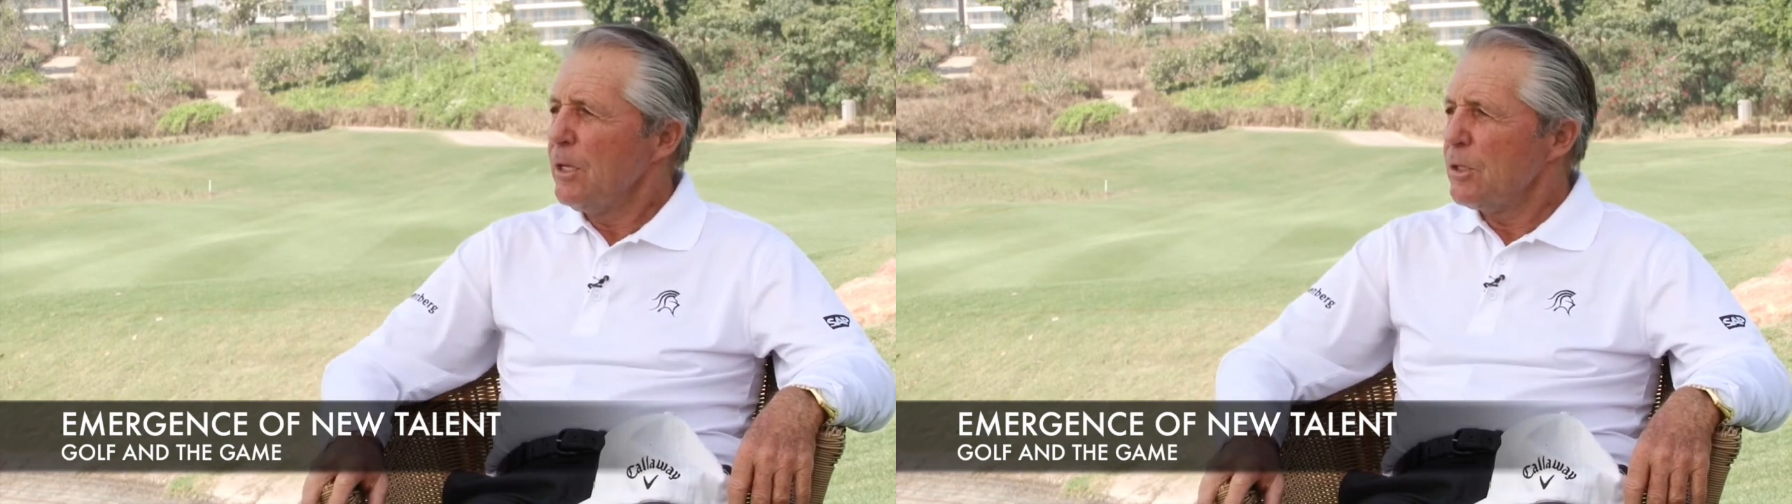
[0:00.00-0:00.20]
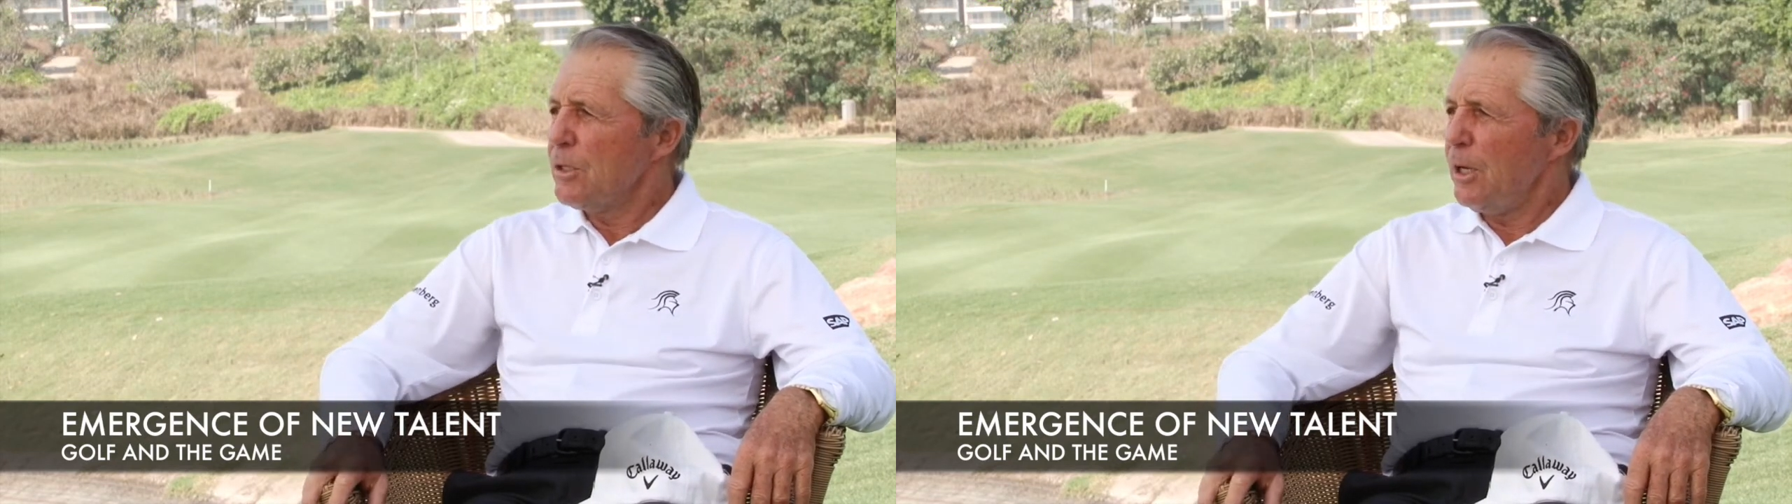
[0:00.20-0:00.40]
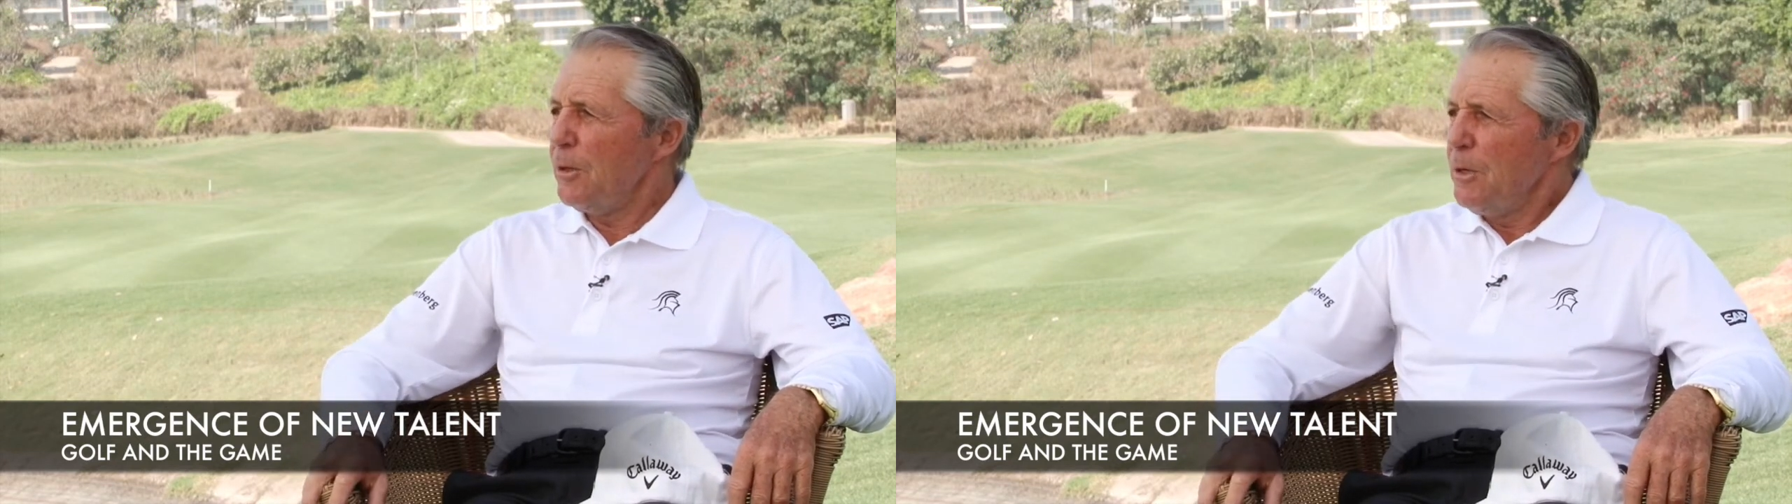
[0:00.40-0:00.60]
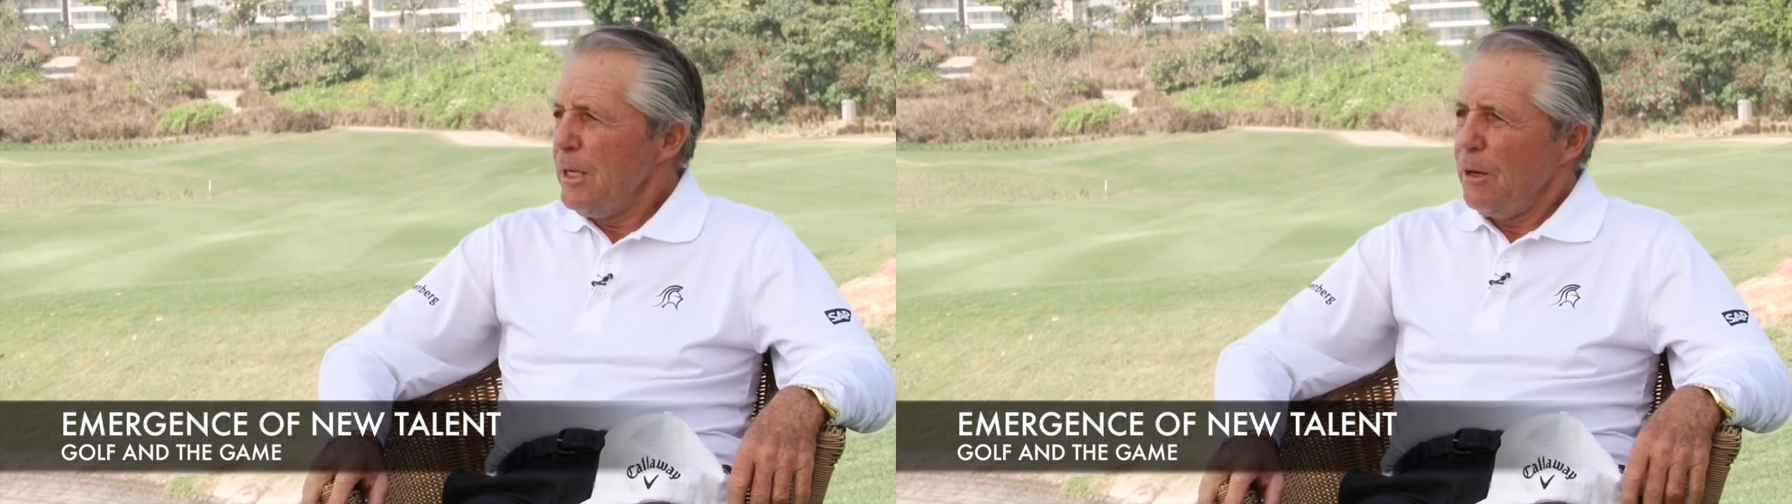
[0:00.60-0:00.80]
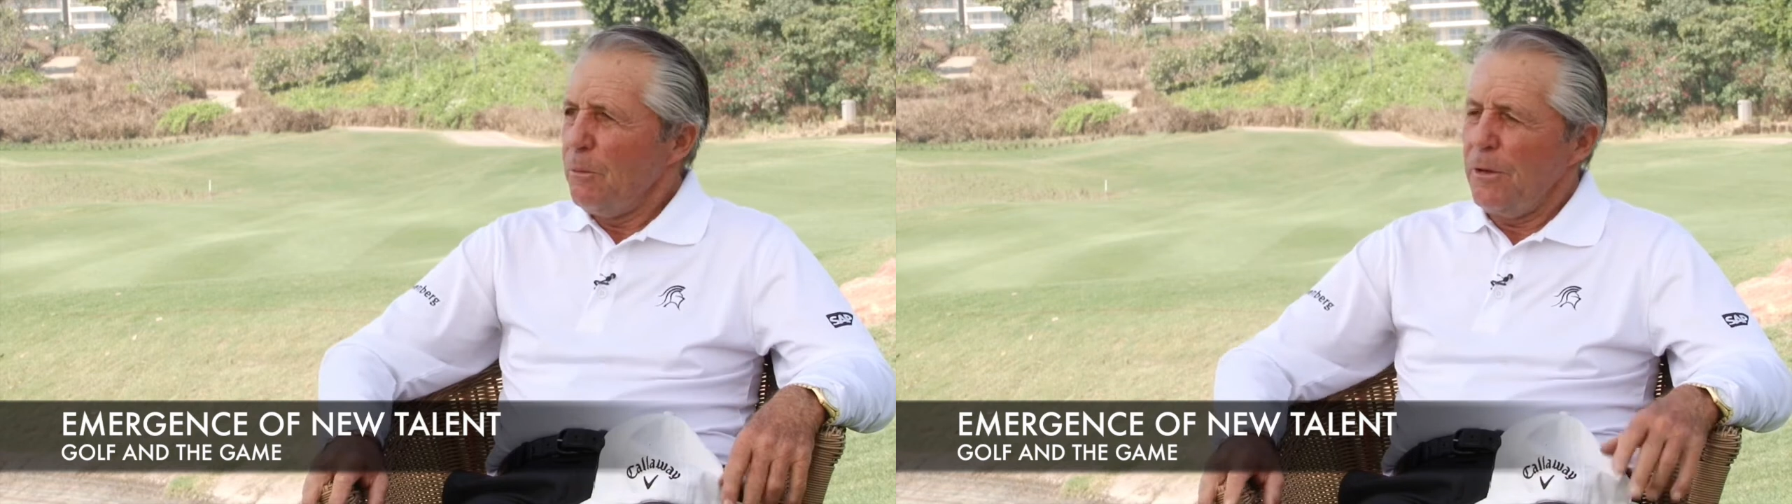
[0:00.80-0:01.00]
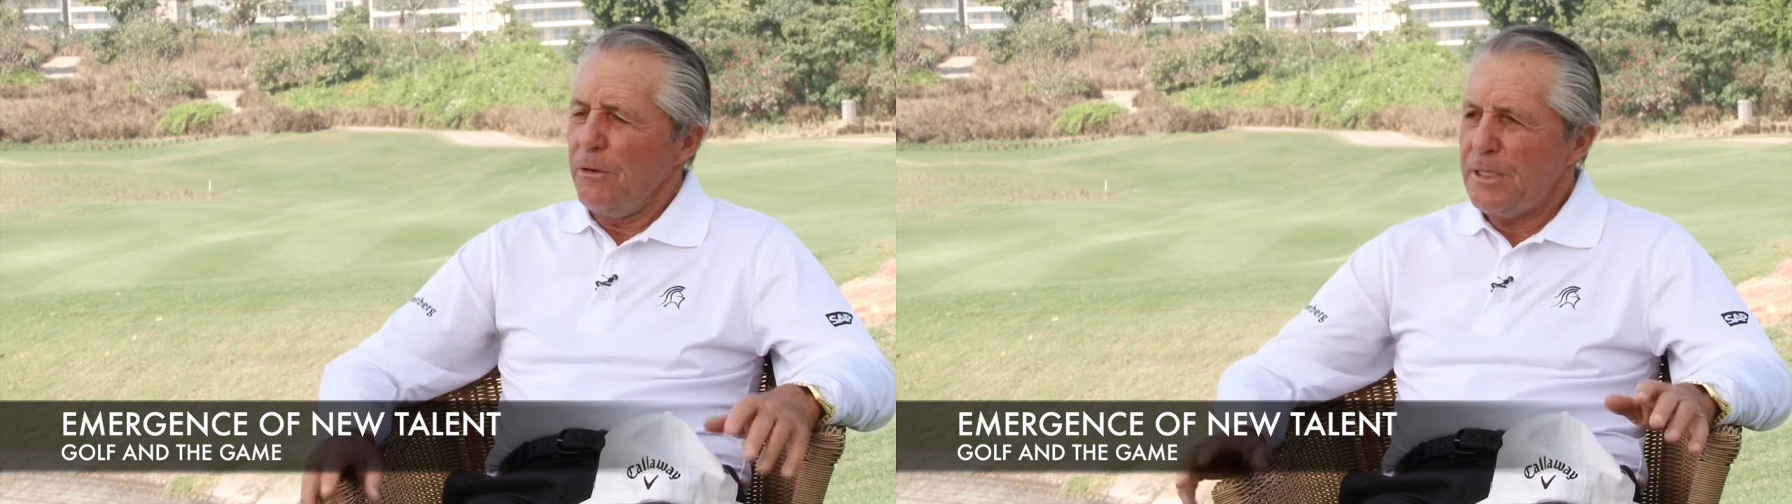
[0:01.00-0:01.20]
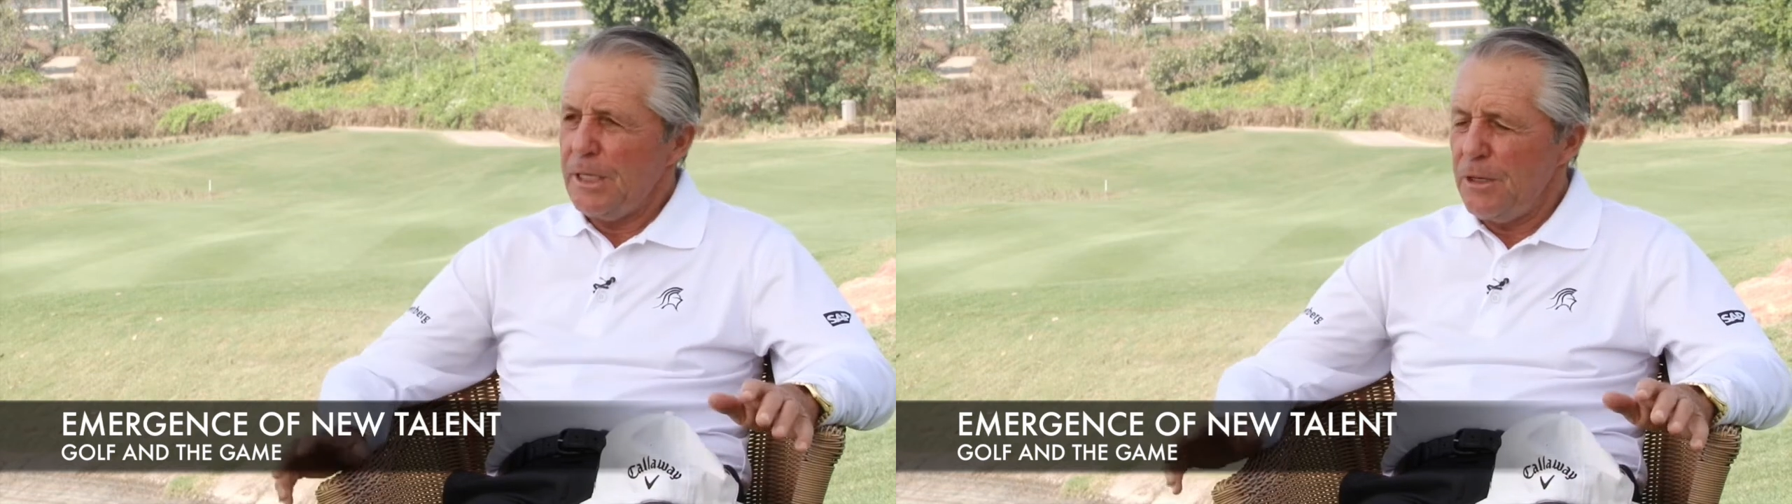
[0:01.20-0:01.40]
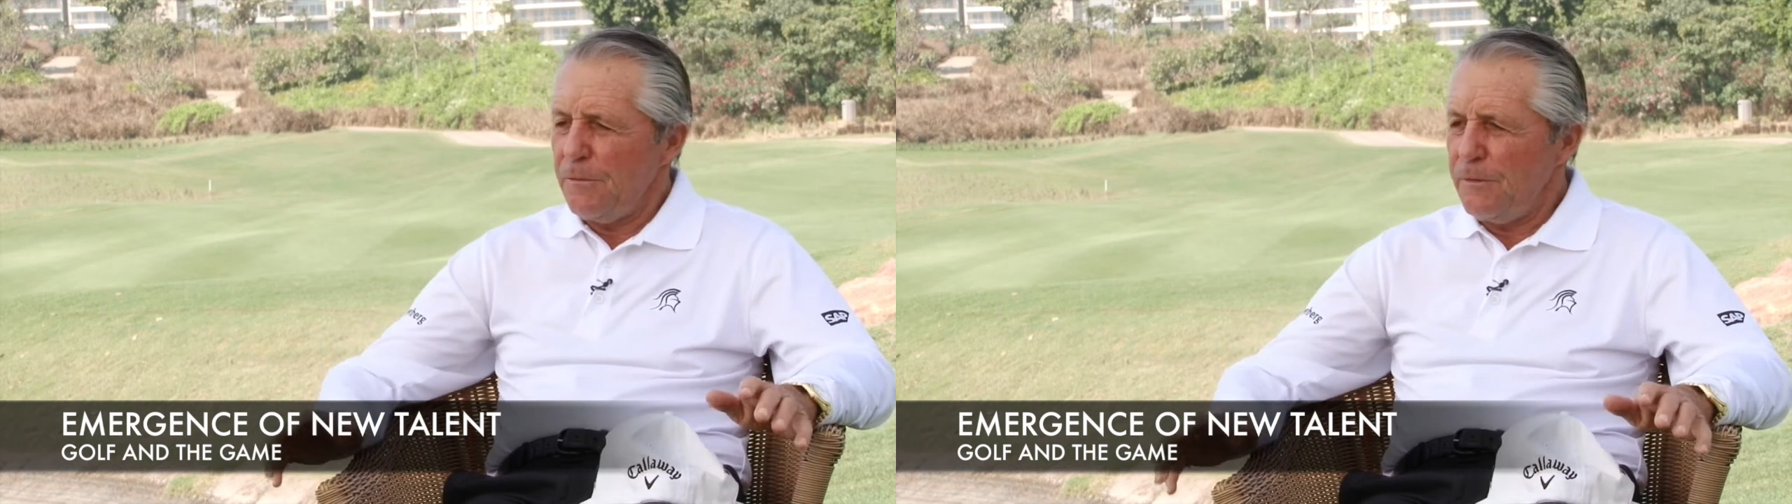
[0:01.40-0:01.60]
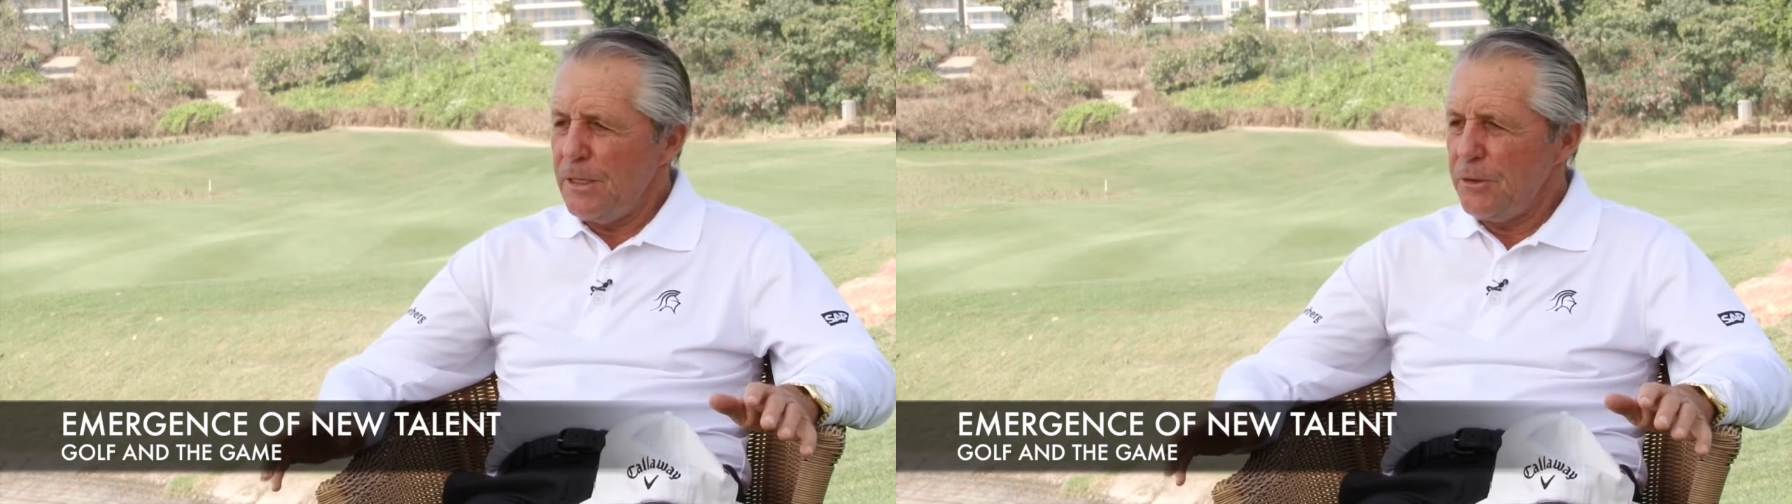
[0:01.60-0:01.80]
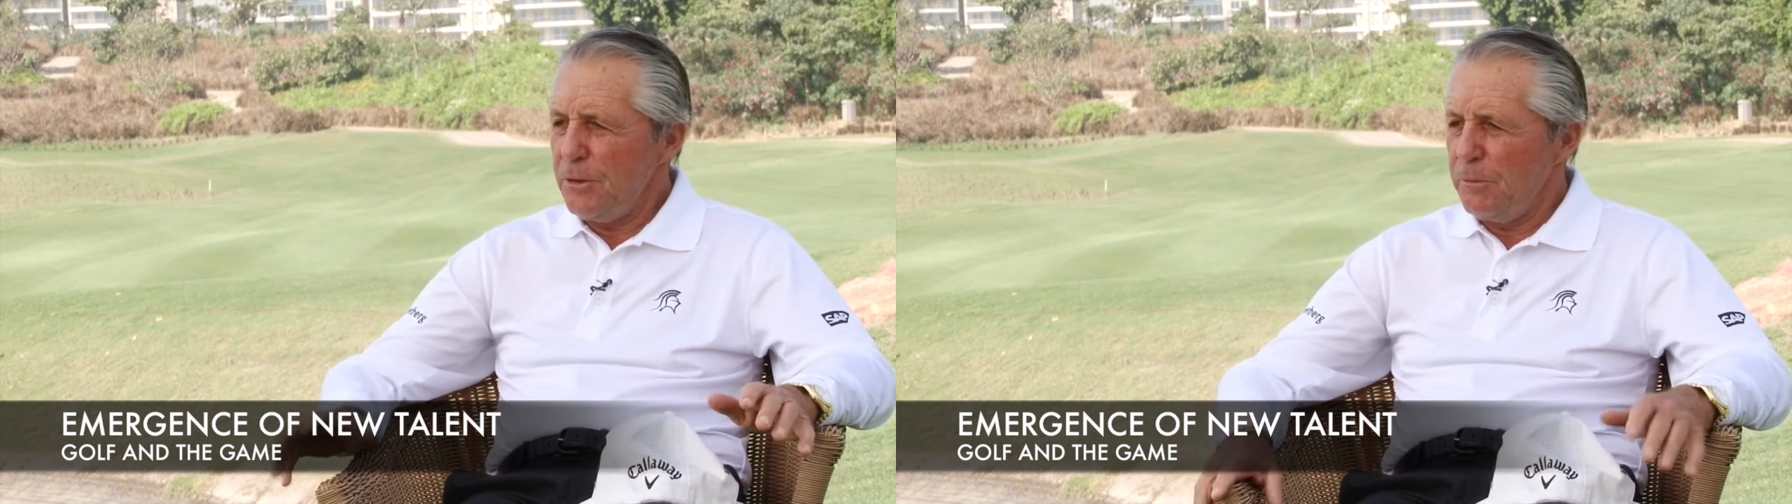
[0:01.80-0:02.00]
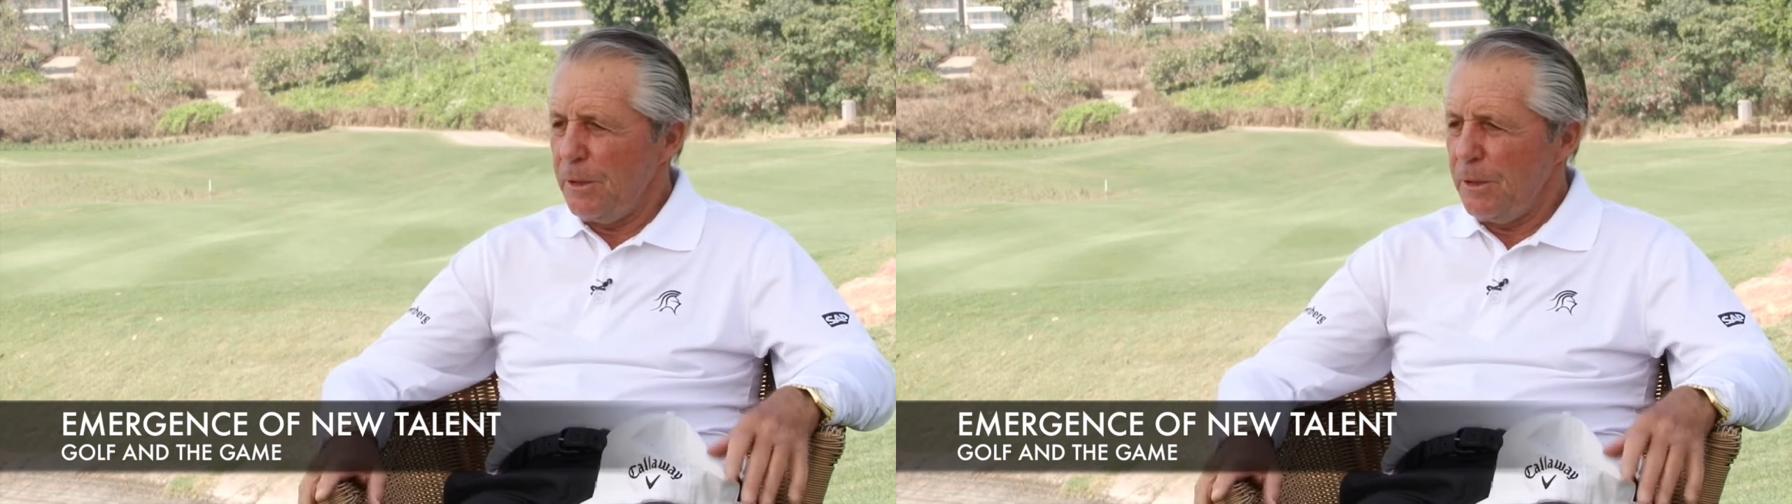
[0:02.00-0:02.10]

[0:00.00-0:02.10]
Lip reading: So whether it's individual,